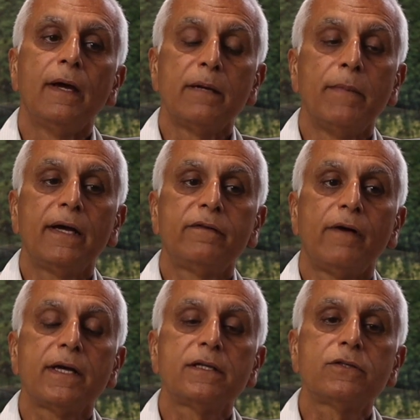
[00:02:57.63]
And my
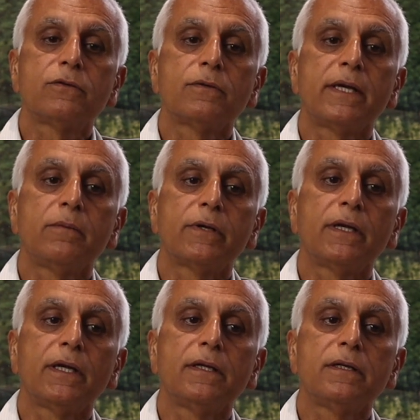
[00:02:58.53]
advice to
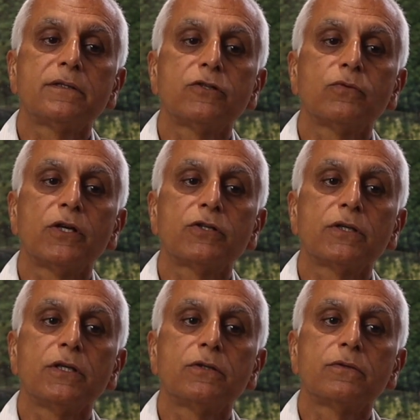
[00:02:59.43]
anybody in this
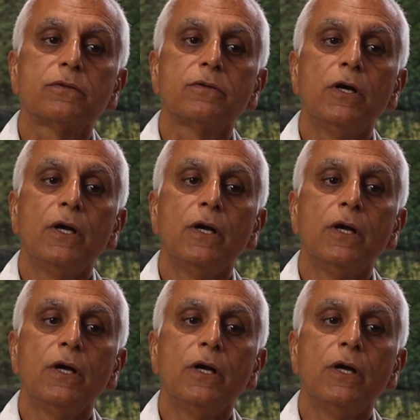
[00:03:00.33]
situation is to